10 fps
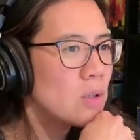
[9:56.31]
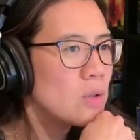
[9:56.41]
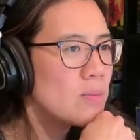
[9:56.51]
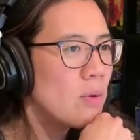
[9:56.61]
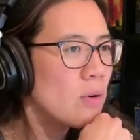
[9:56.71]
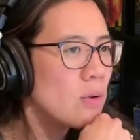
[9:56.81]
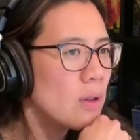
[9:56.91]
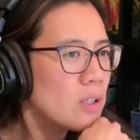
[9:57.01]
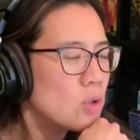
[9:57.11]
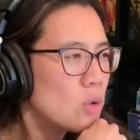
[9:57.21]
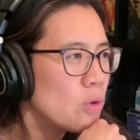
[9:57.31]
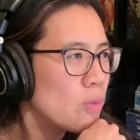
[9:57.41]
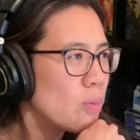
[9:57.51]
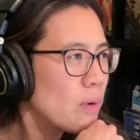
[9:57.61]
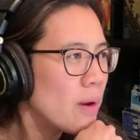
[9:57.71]
who's moderately short
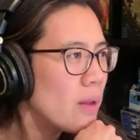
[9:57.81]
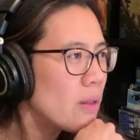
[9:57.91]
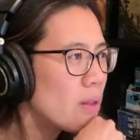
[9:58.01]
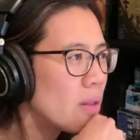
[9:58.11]
of breath.